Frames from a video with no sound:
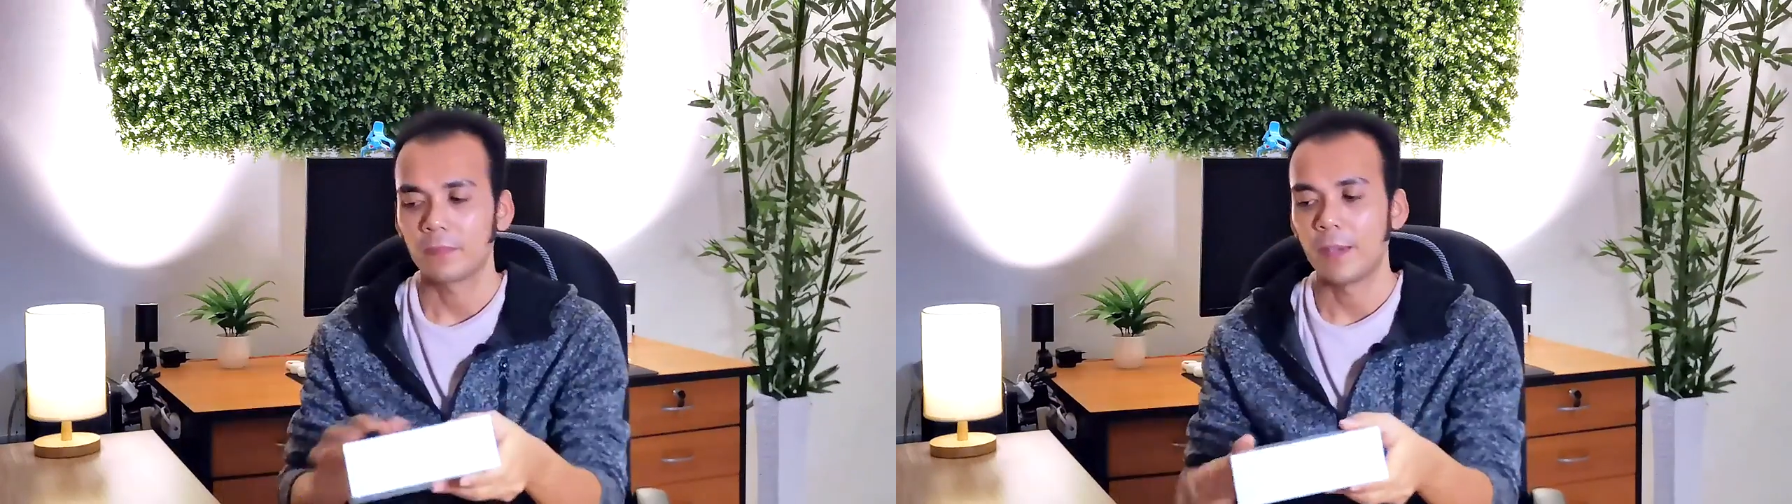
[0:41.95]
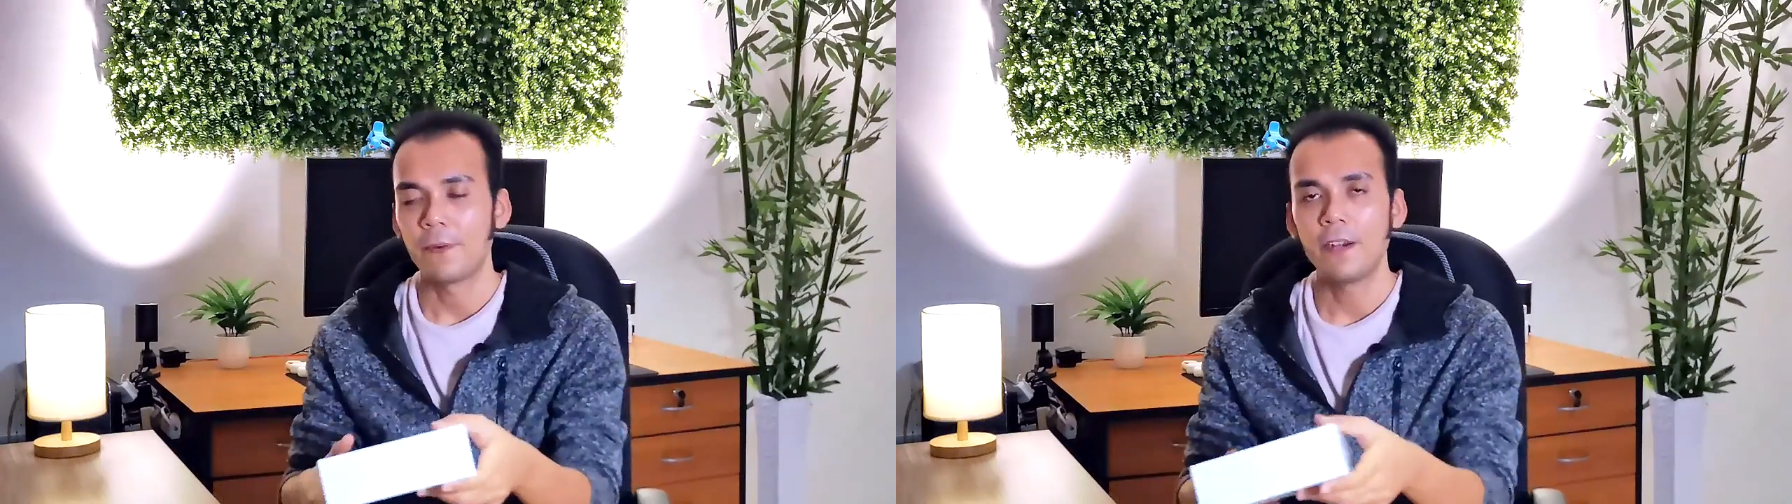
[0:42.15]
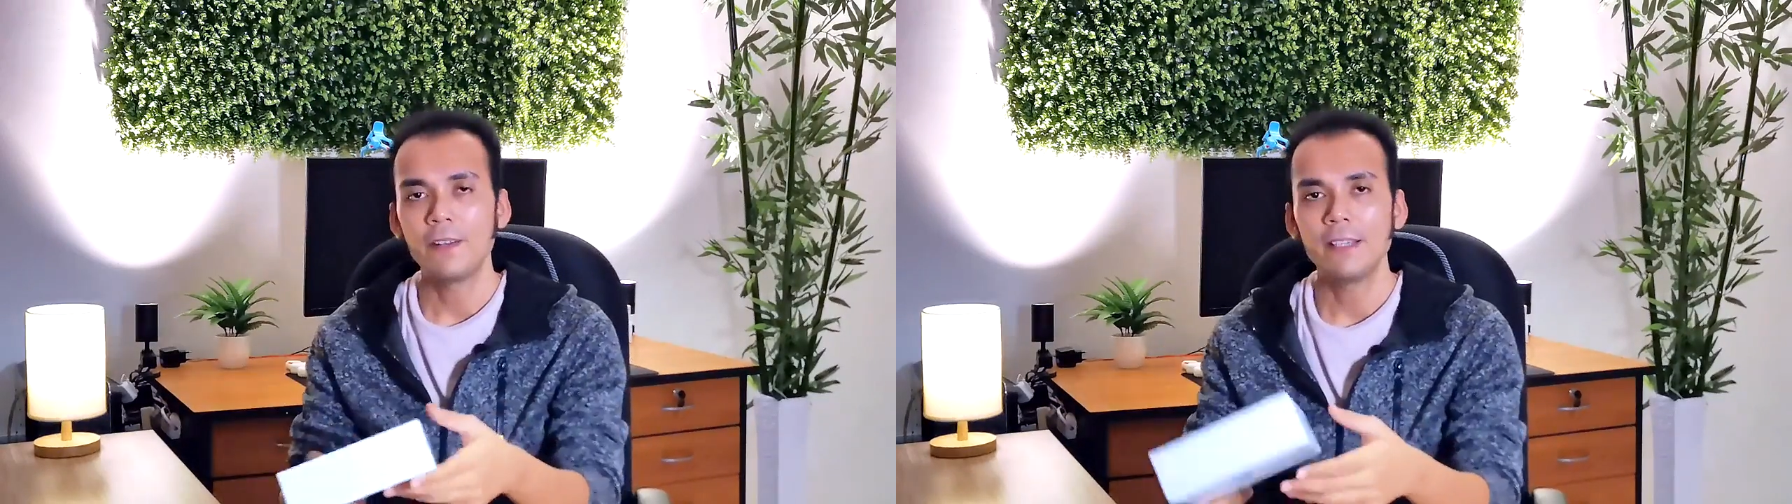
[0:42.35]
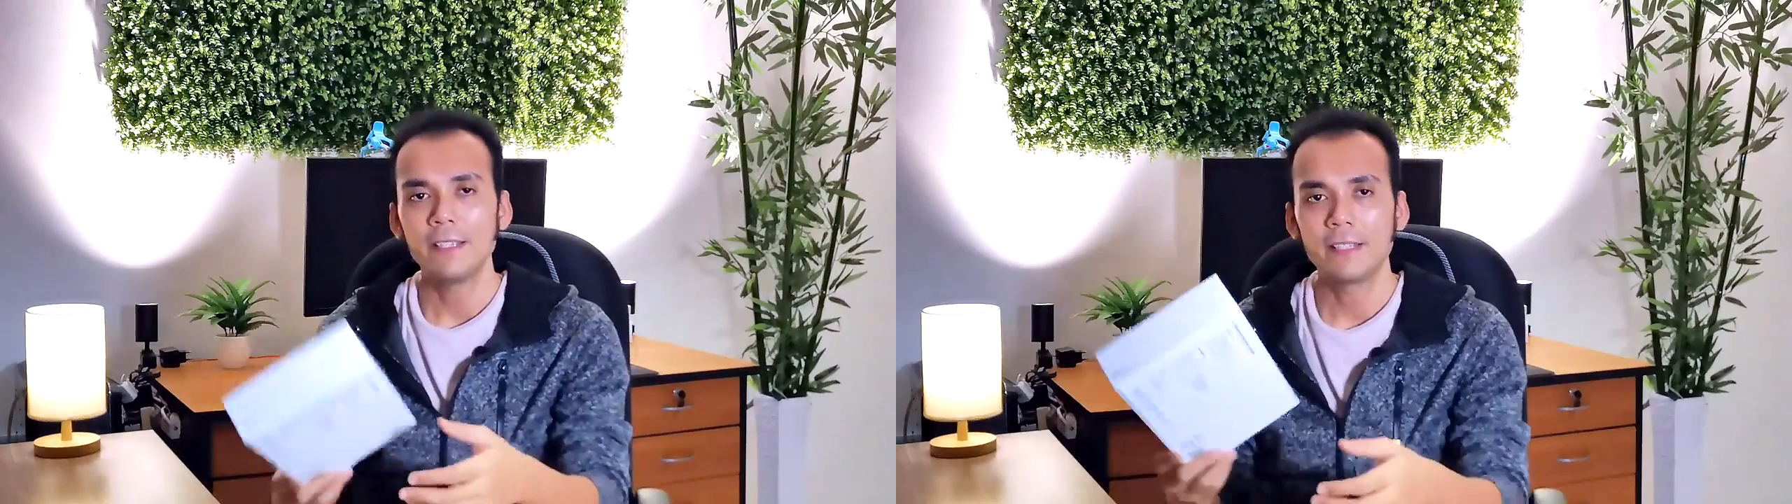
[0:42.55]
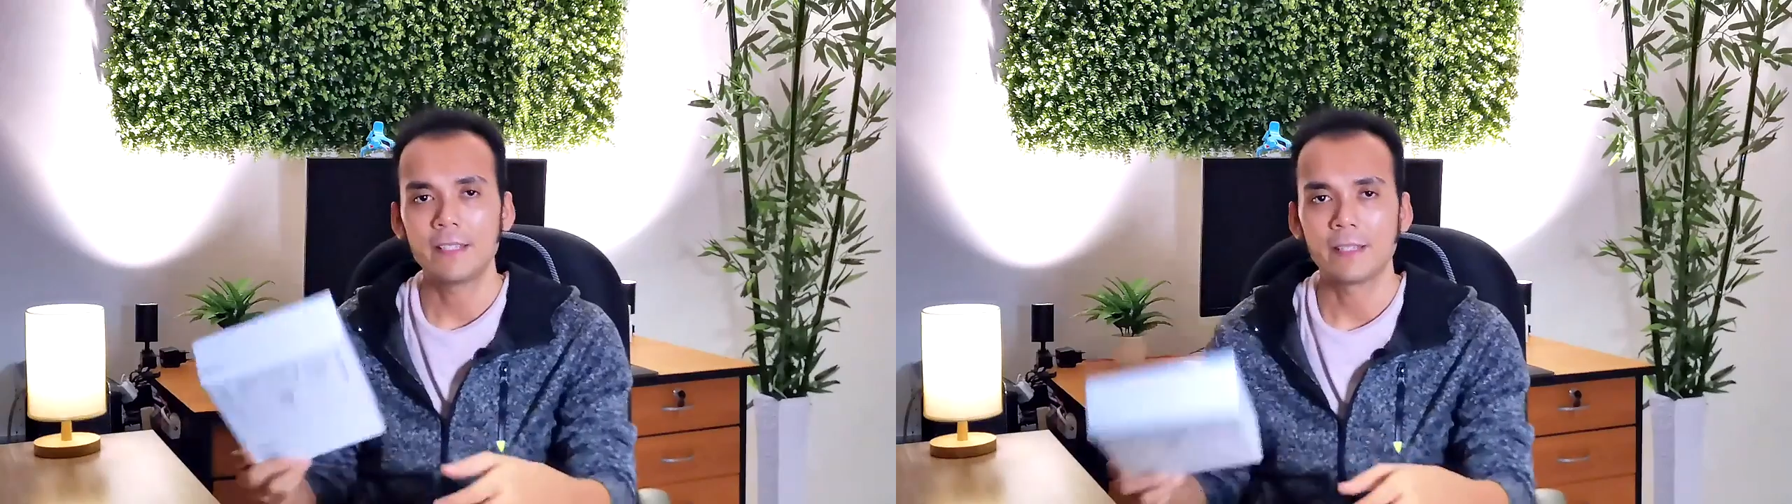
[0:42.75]
Apparently
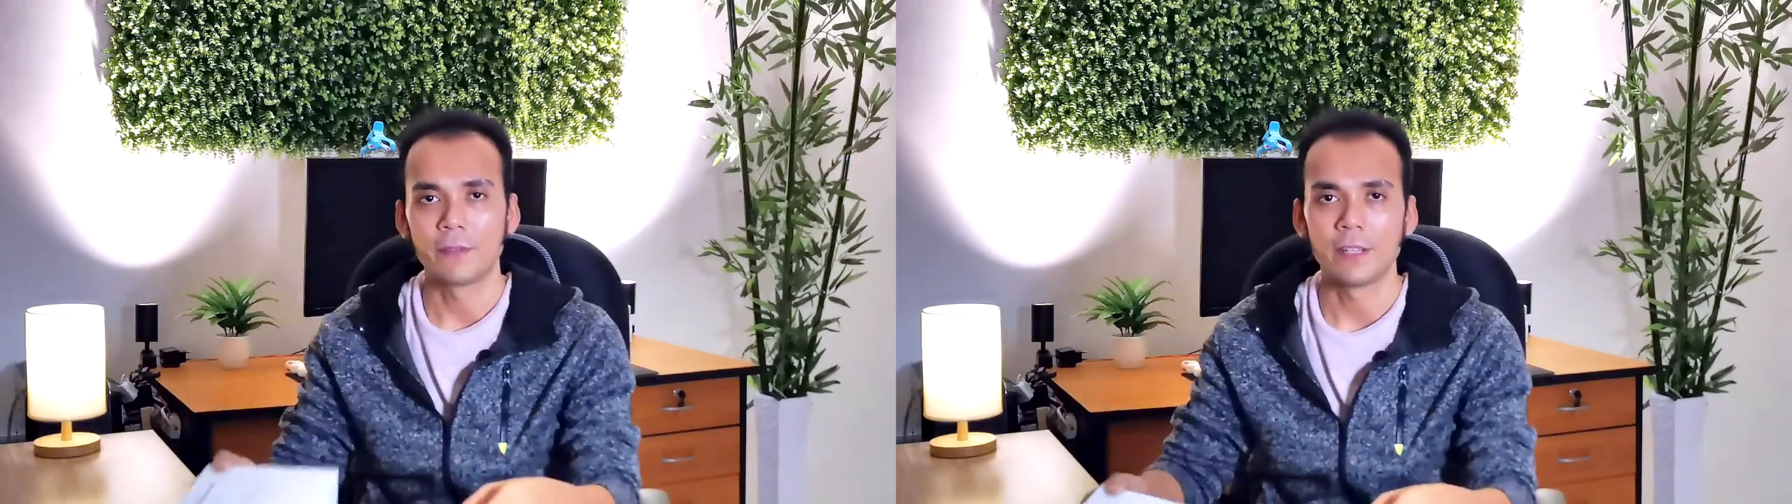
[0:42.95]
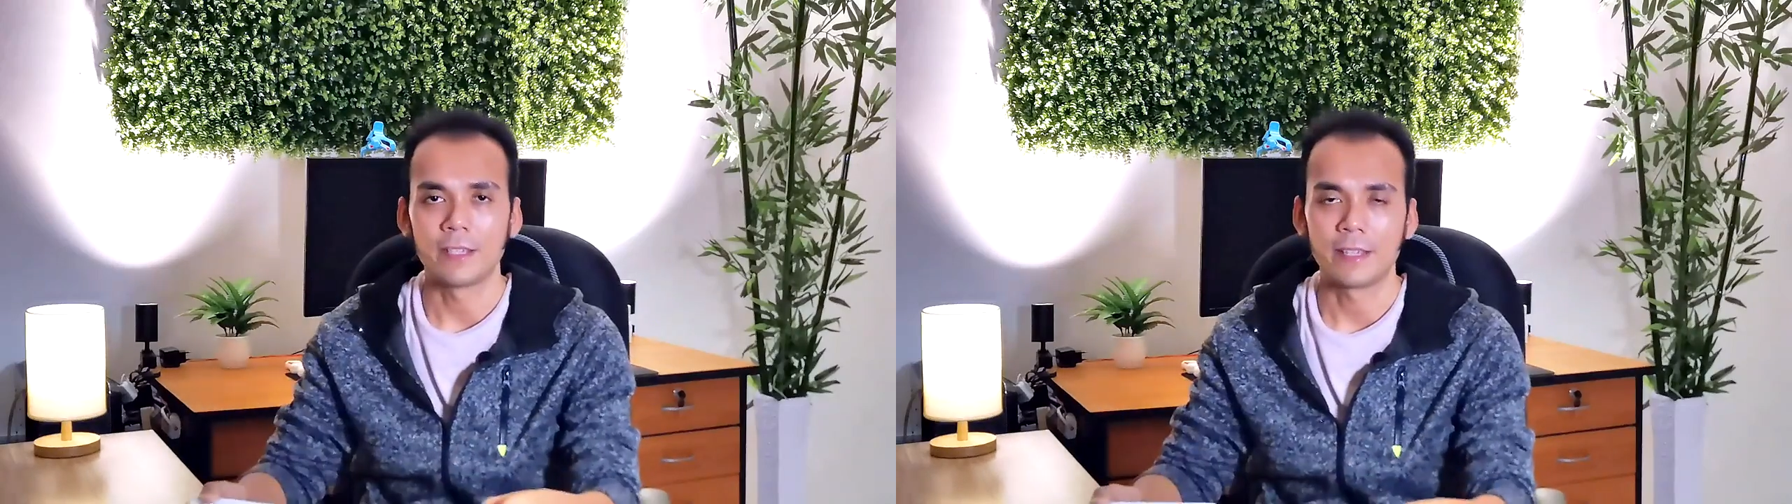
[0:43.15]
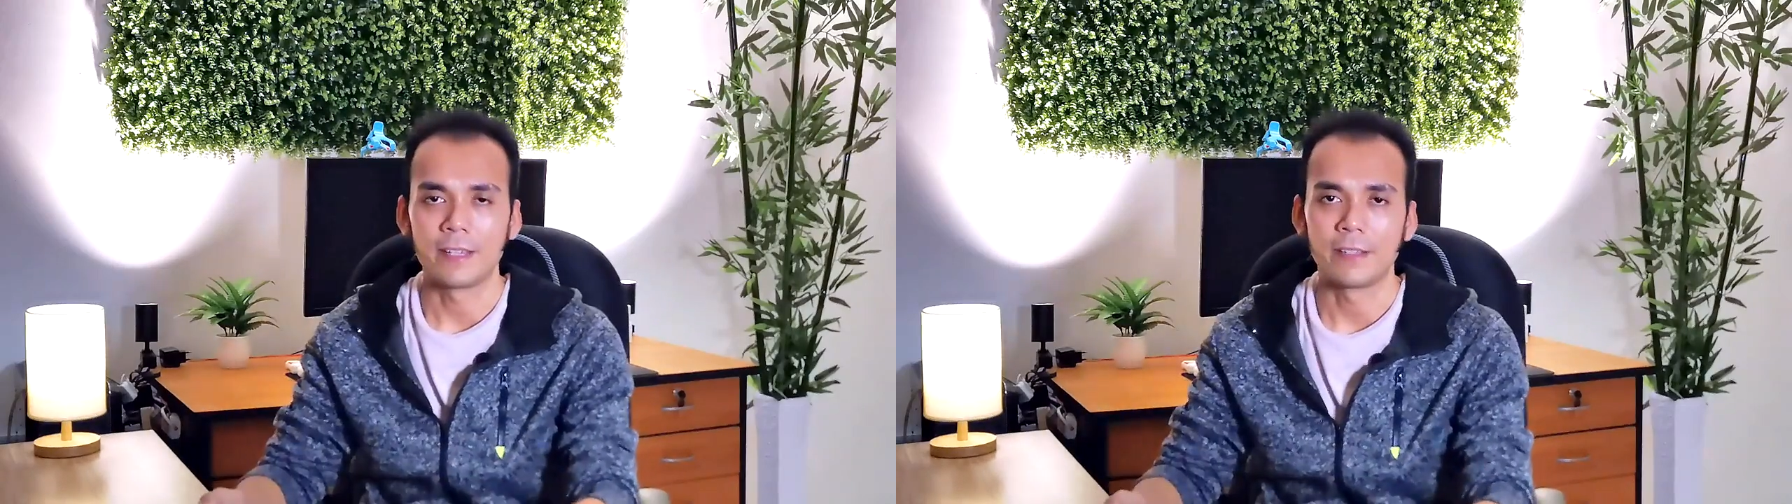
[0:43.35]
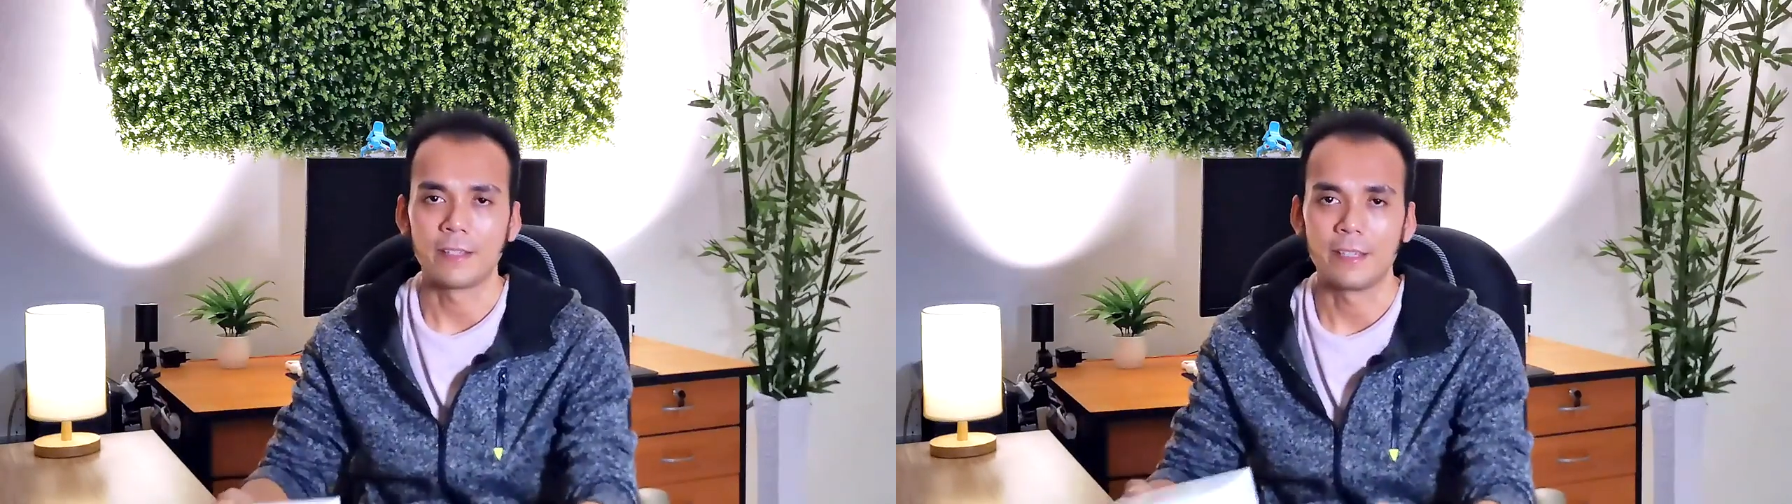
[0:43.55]
these products can